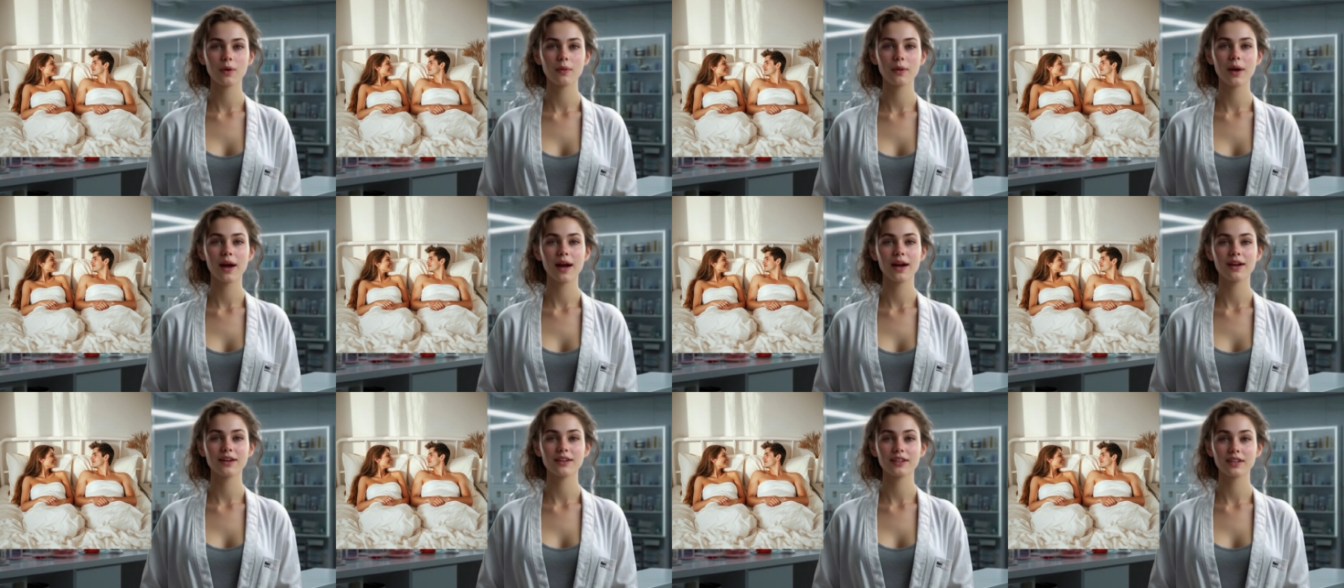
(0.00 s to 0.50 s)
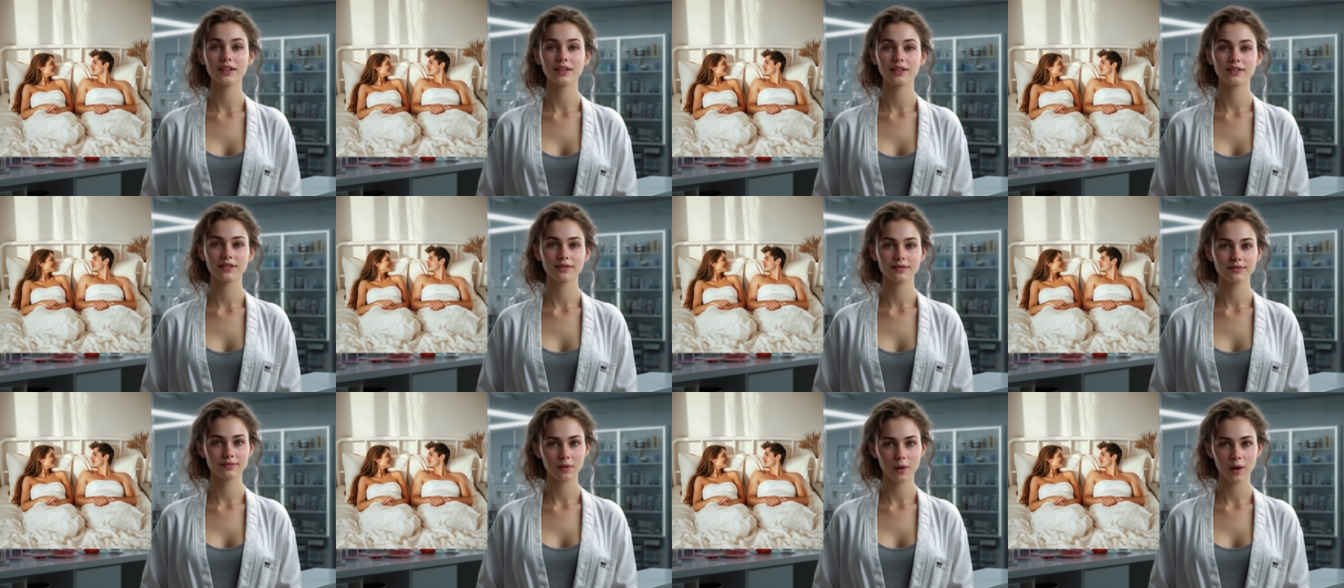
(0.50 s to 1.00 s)
your partner.
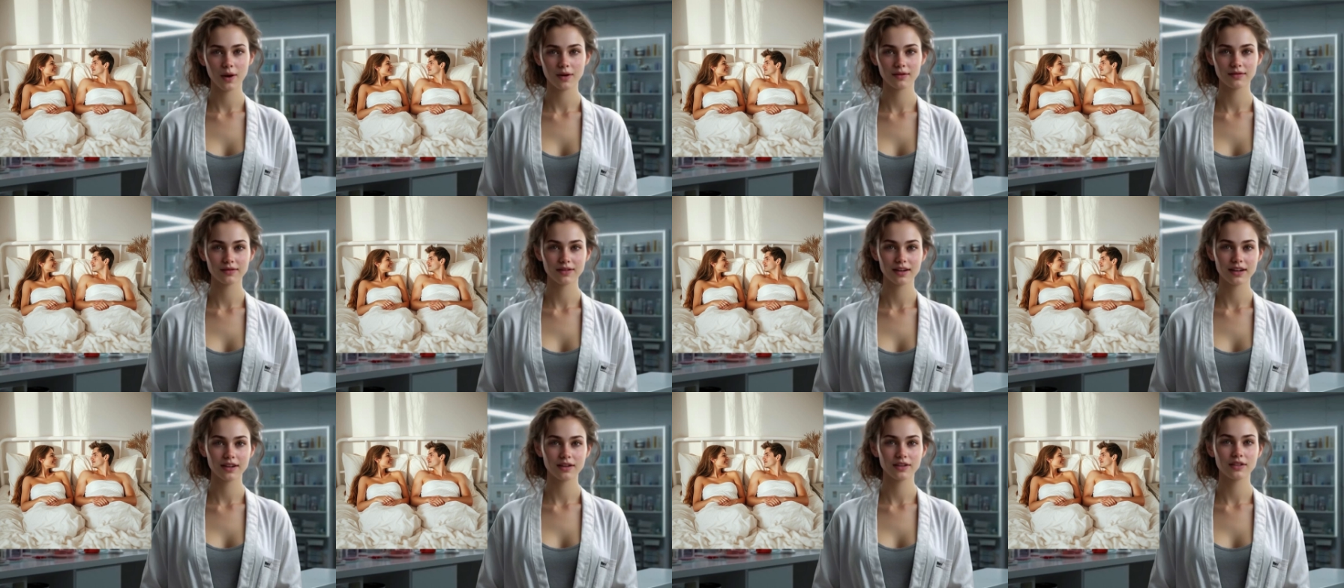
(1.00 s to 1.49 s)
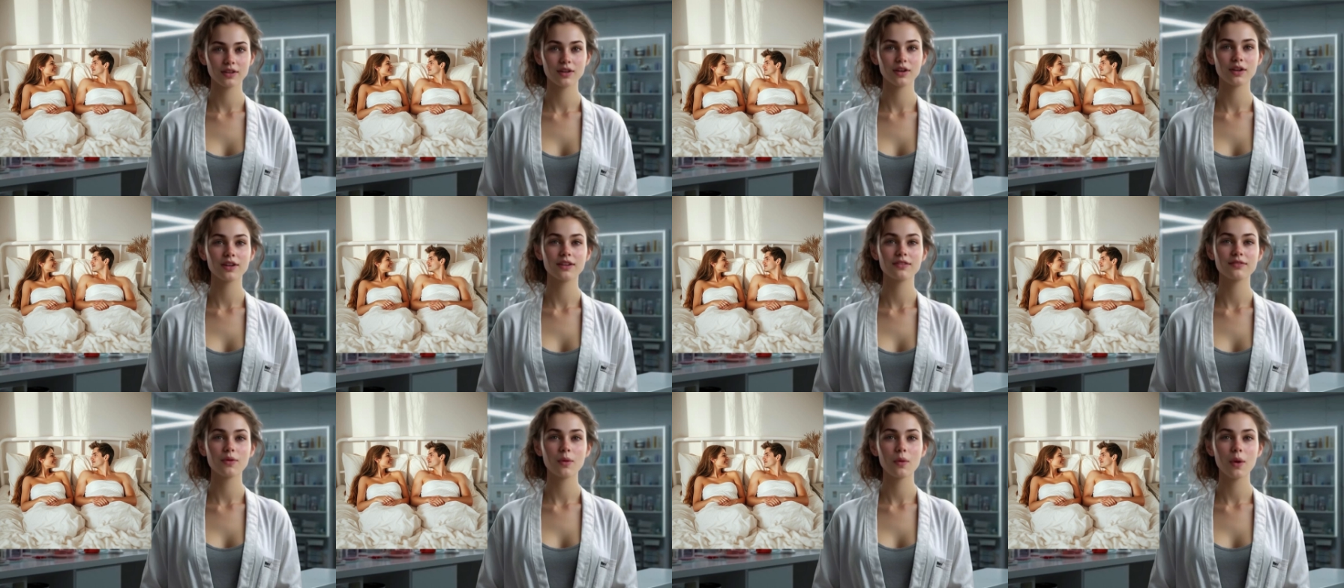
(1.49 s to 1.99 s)
What feels
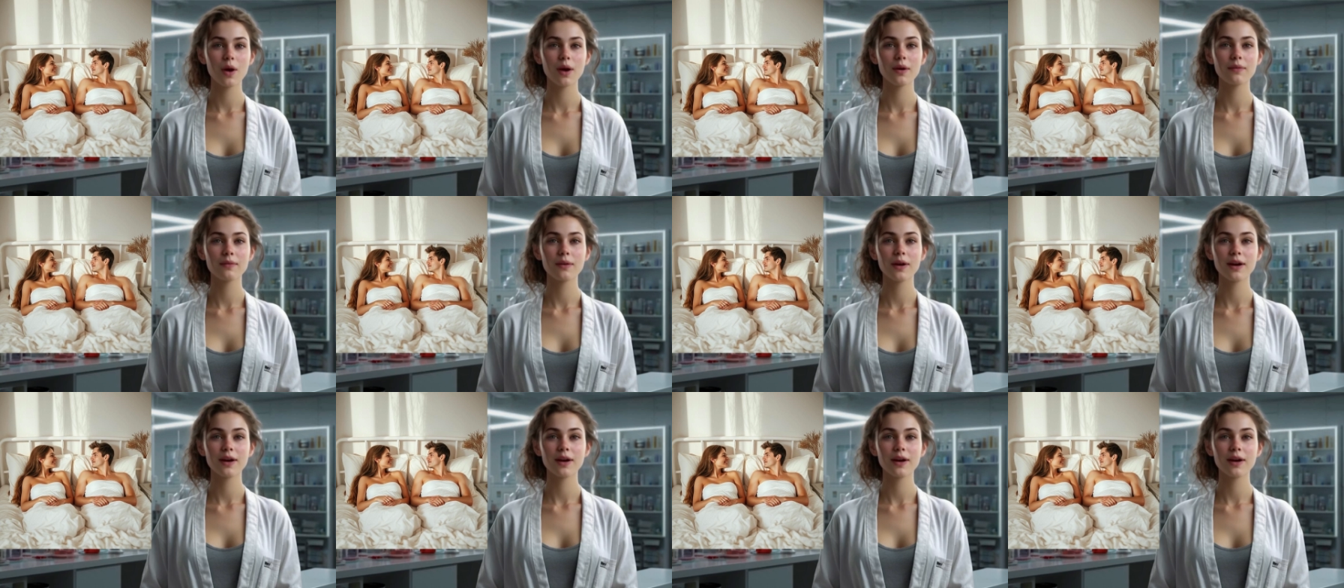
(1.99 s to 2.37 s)
good for one